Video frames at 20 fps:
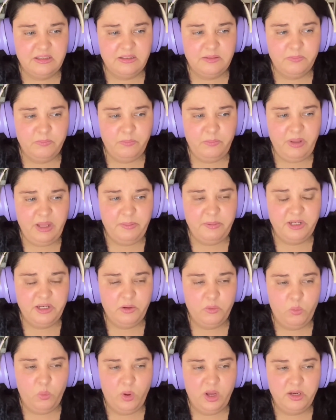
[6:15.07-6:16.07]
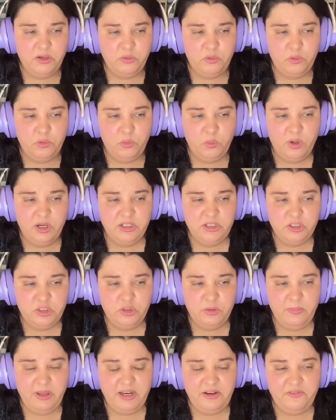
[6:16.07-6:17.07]
maybe the one who wanted
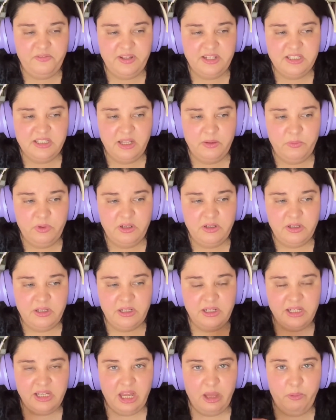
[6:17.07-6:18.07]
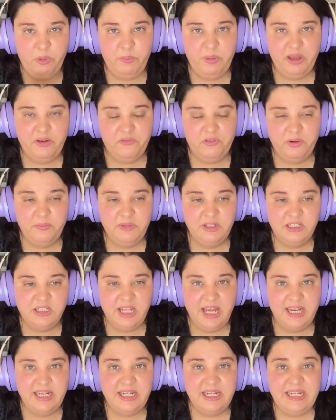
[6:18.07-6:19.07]
to manifest someone coming back from the
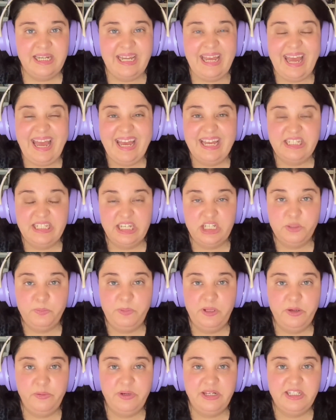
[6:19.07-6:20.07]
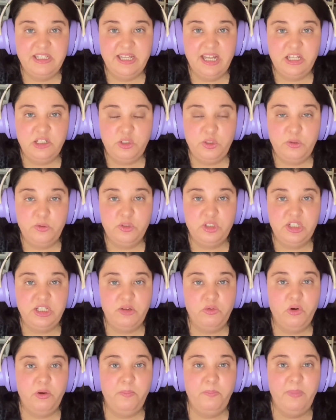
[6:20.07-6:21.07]
dead has experienced that too. She
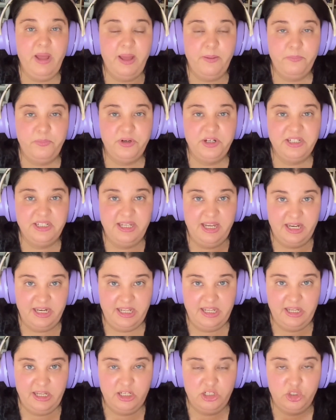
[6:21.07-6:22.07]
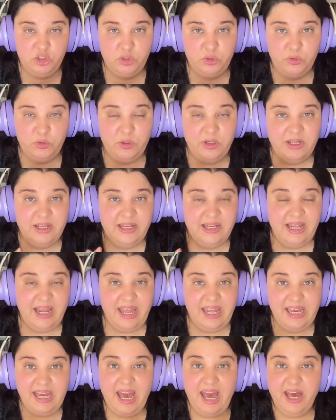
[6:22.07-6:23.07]
remembered getting into
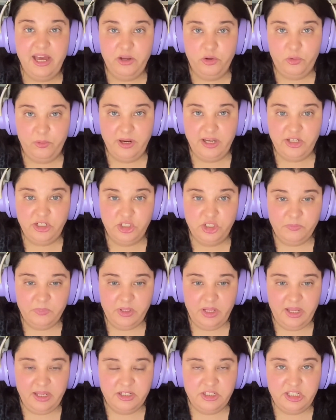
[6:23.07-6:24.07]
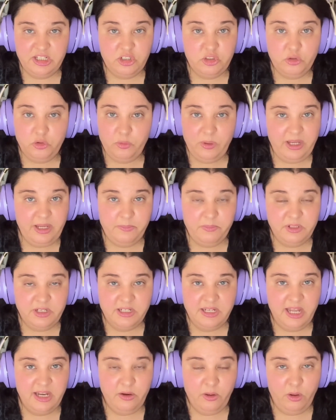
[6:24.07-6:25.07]
a car crash and she screamed,
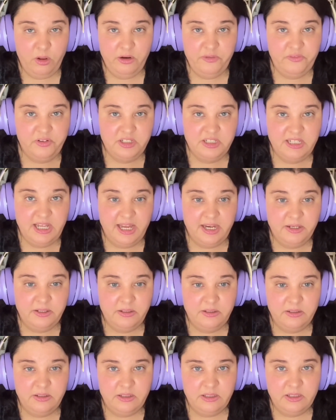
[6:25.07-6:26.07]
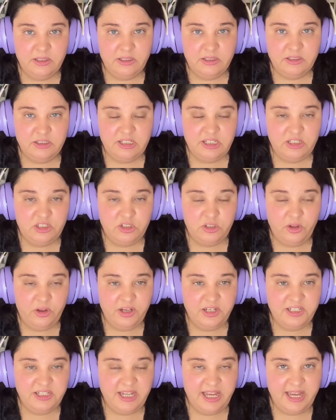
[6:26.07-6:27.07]
and then all of a sudden she saw
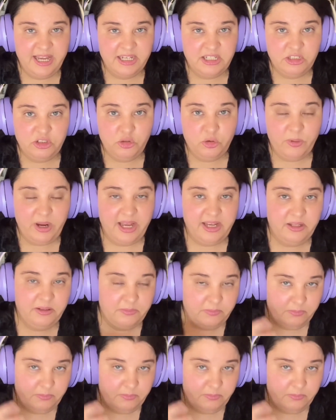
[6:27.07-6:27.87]
that truck